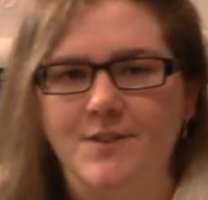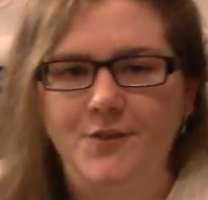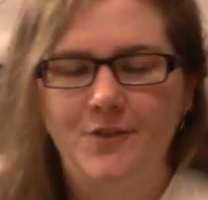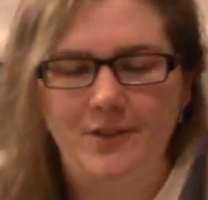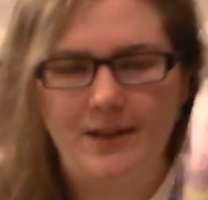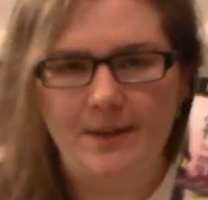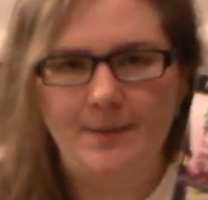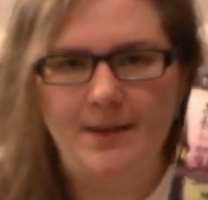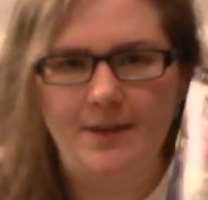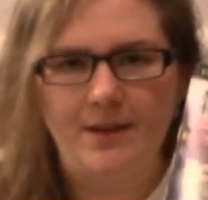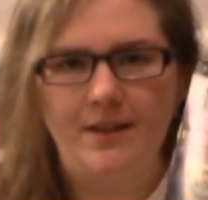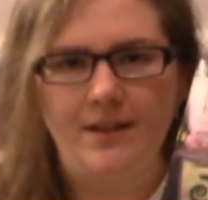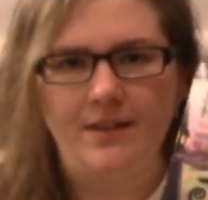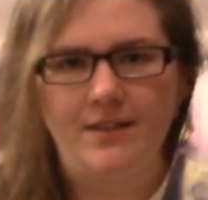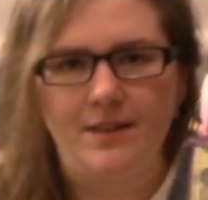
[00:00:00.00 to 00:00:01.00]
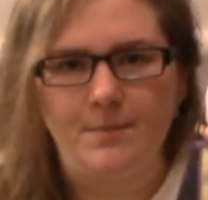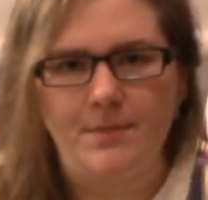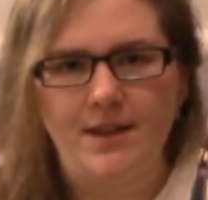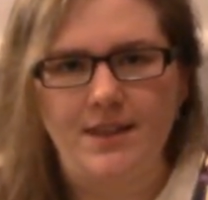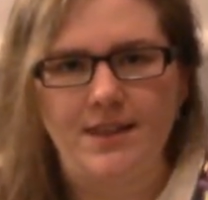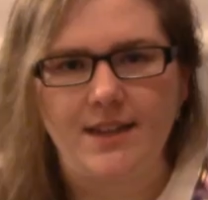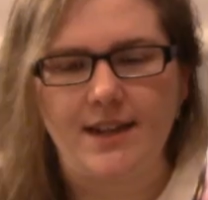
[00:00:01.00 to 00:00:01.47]
freebie the
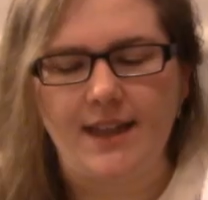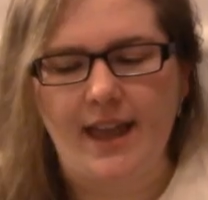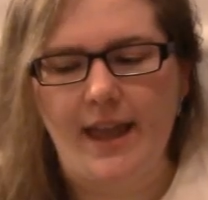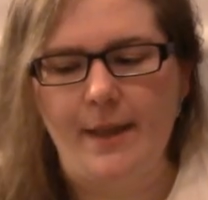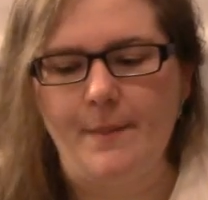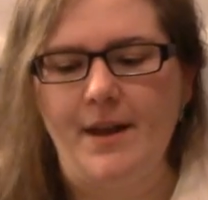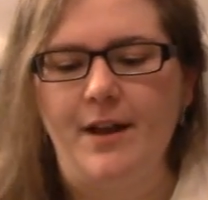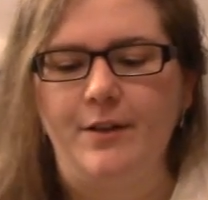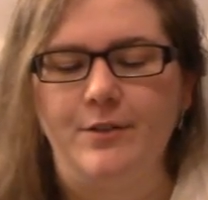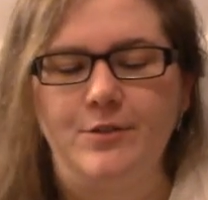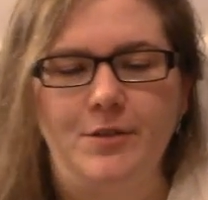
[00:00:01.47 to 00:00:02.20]
month that it came out,